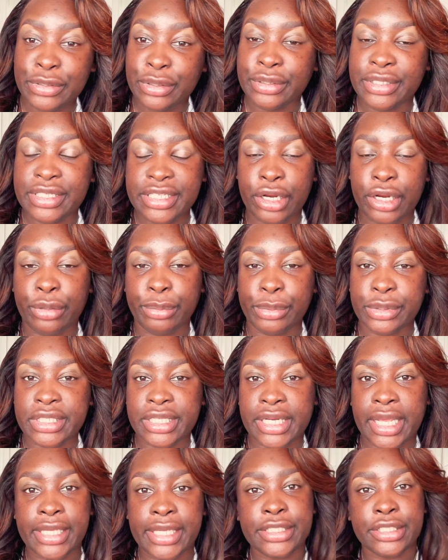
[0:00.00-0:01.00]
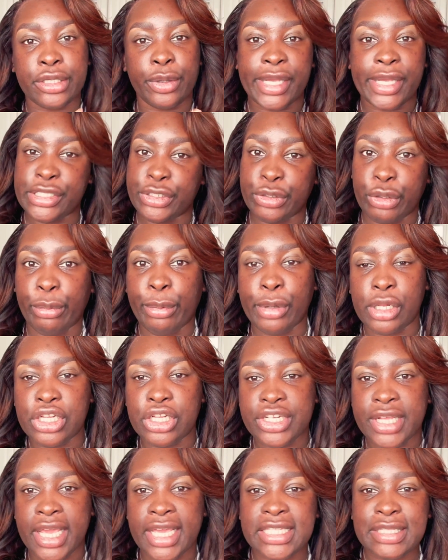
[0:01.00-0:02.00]
terrible today, so I do
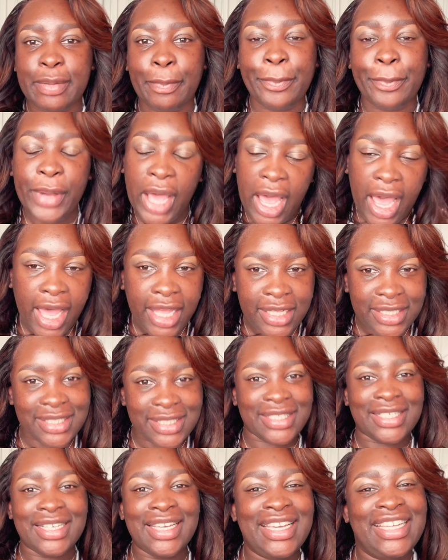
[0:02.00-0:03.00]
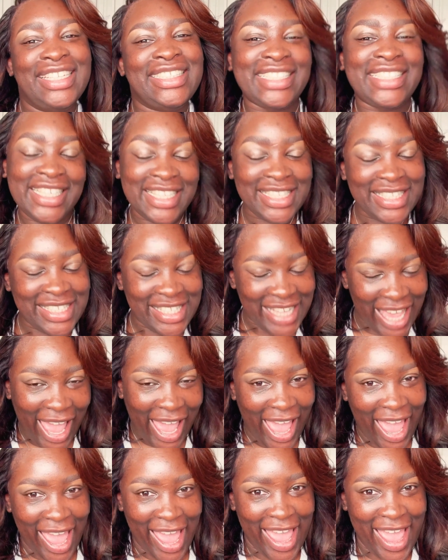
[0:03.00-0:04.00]
apologize. But
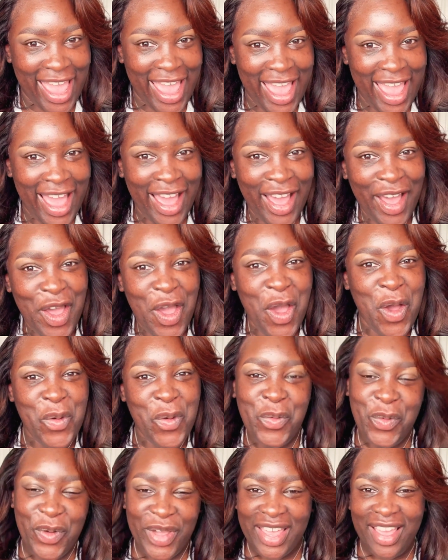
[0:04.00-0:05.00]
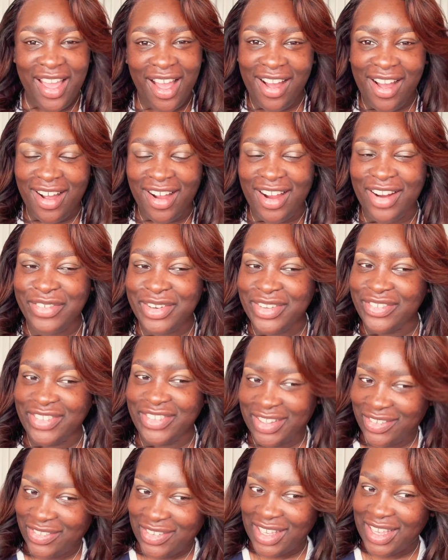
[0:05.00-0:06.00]
today we are
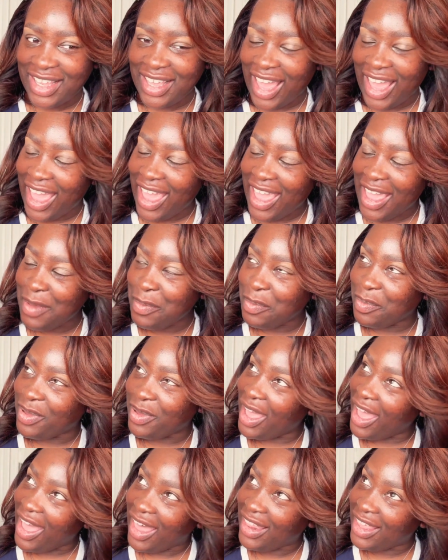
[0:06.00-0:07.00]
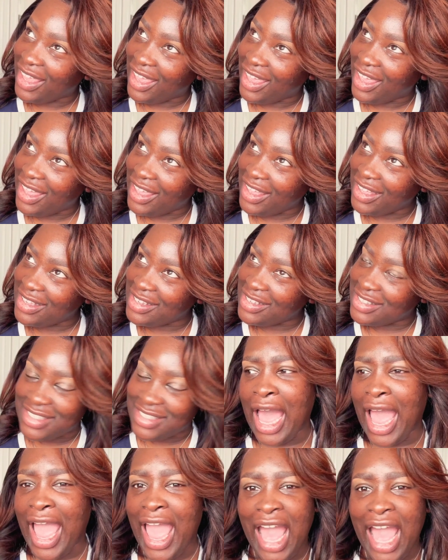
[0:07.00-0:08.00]
reviewing a
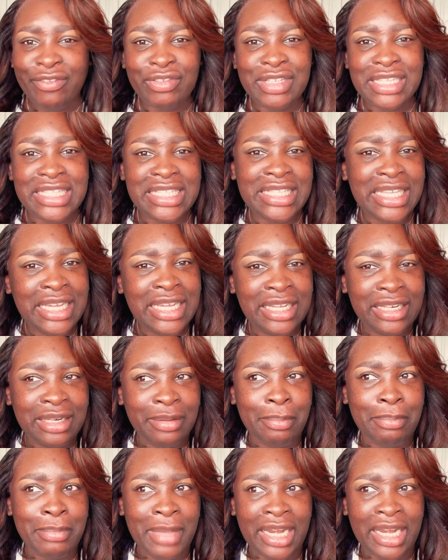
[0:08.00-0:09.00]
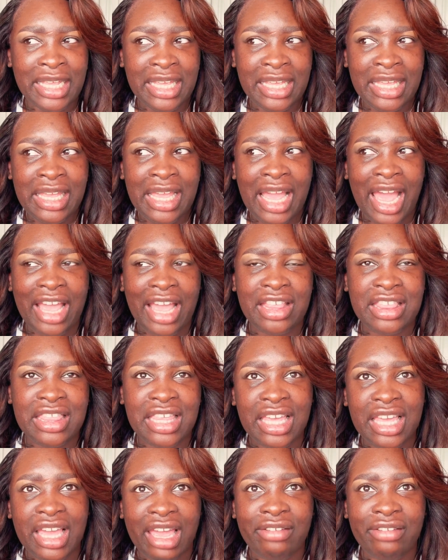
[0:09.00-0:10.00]
palette. I haven't seen many. I
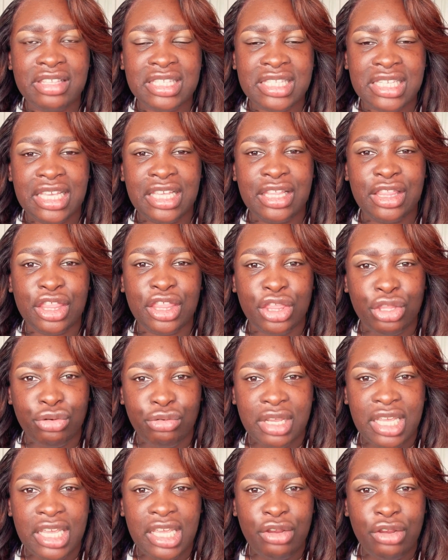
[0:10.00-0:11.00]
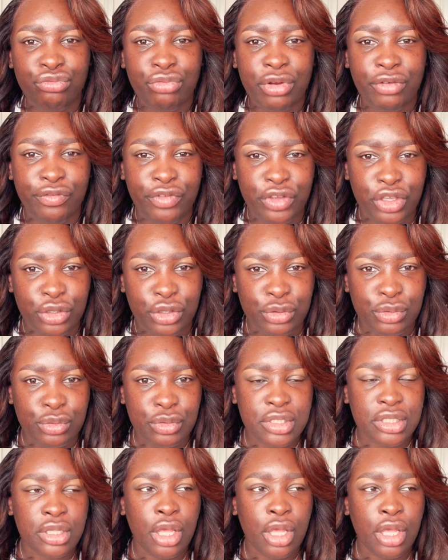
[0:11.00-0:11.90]
think I've seen 3 reviews.